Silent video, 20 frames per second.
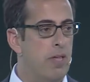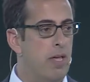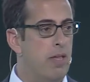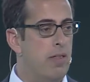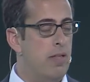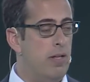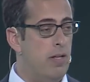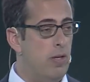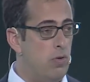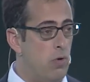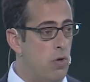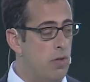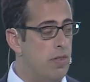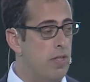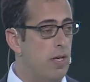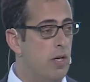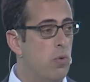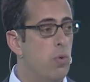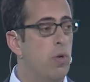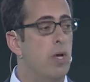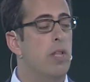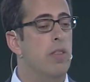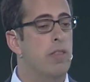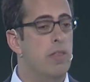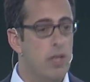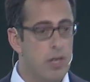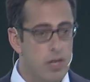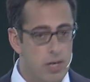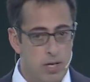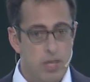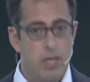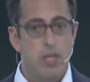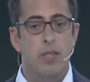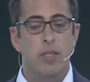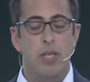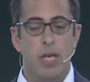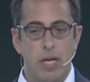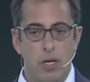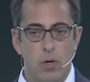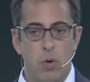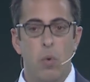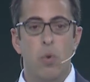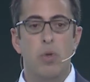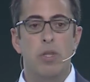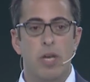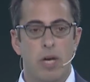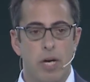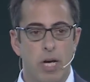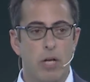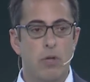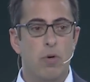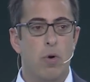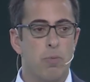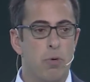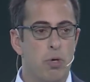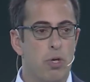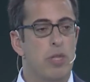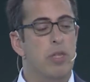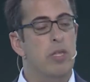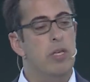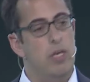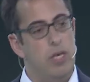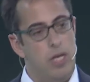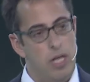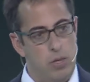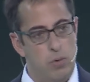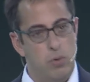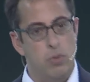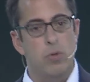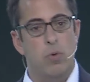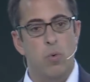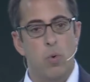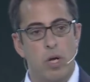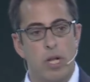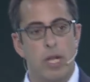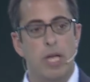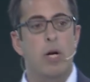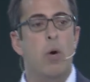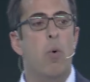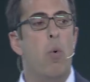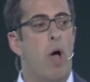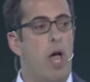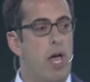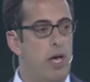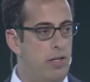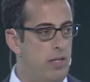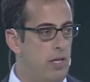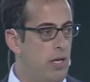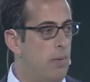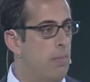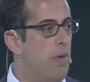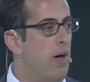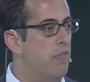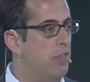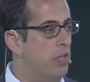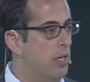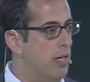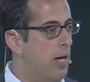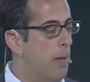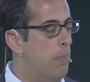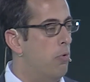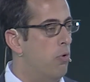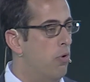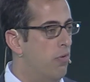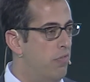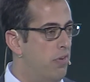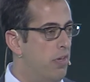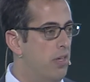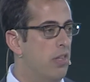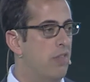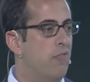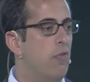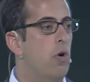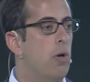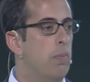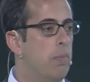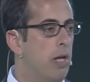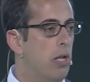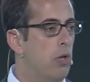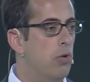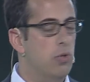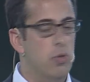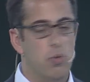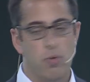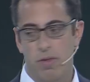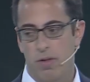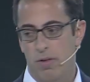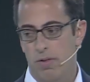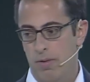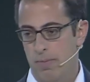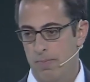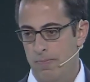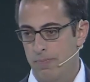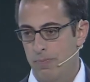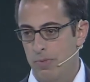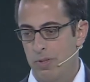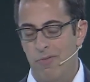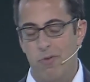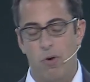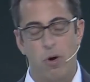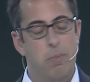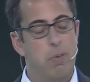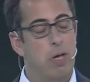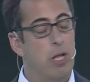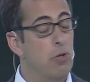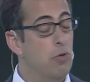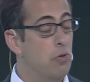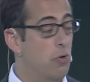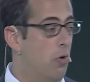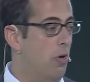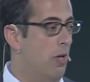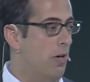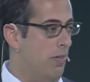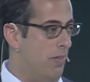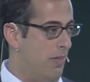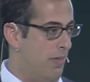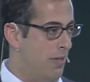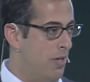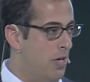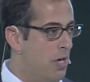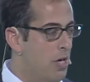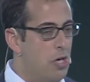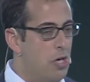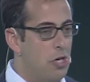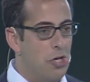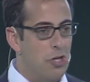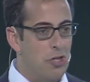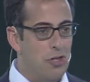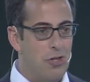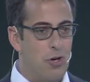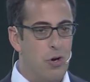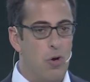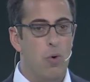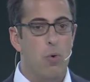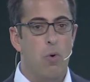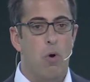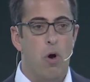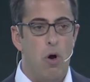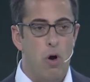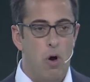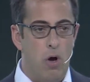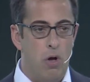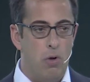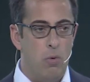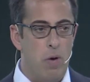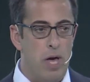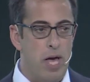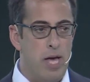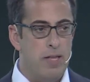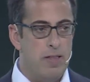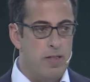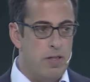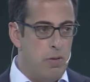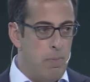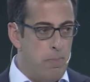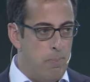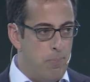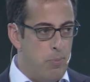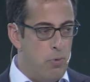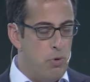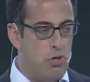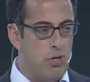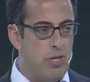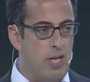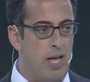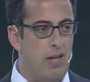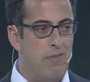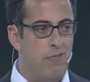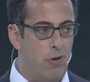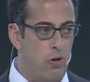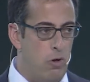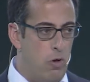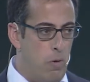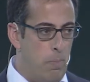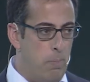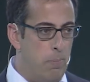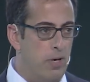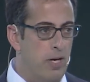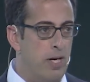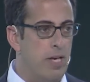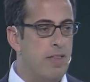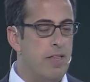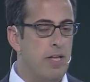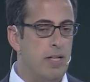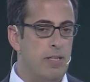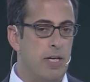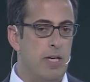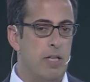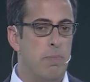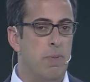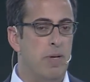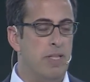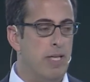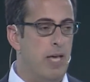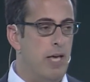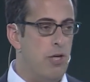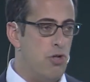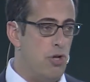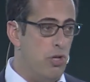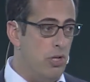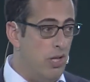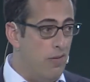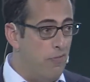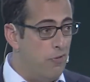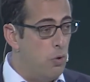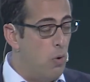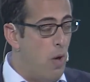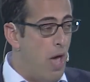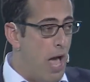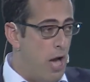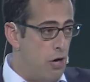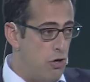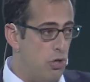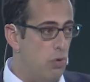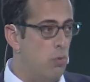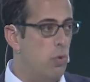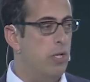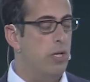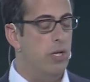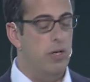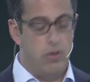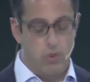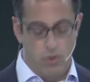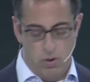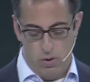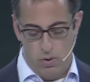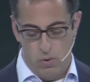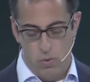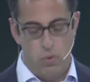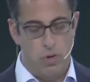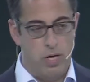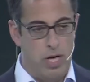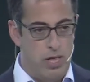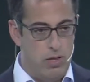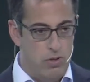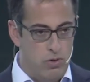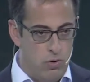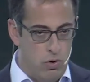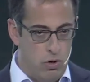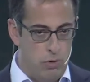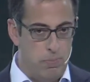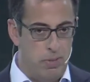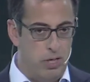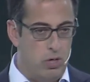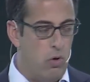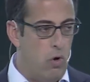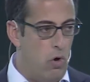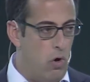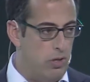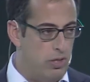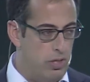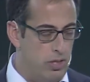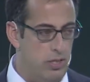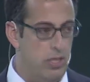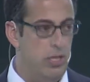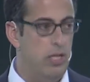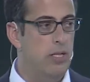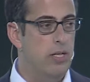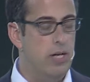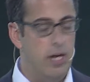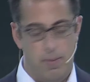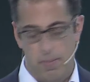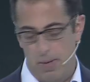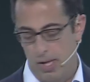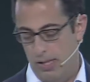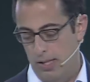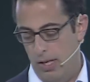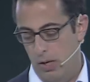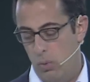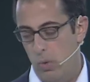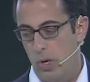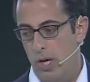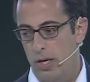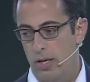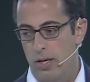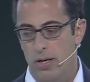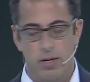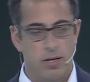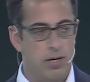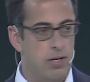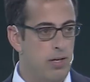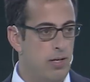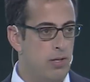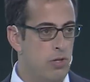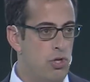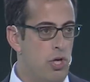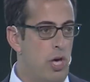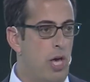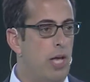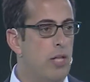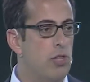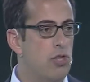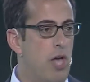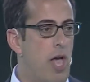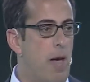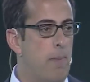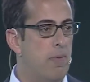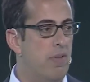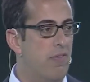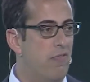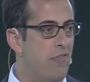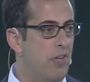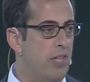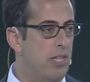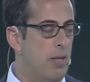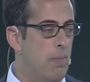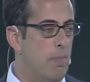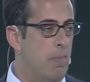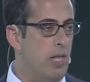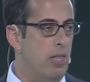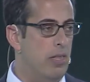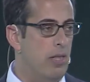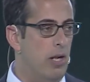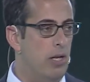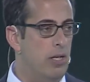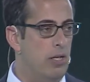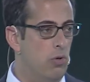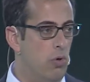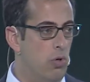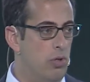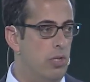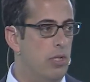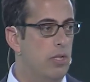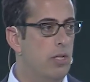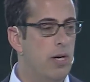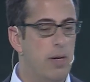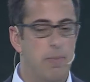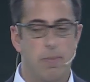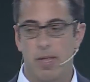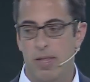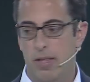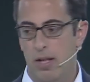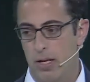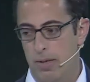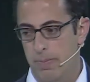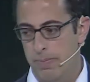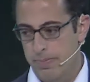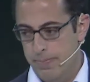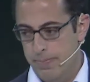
As a consequence, they grew the real community and Google acquired them after a couple of years for a billion users, for a billion dollars. So always push the envelope, reset expectation if you actually want to grow, and don't be caught in the incremental way. Change happens fundamentally, not incrementally.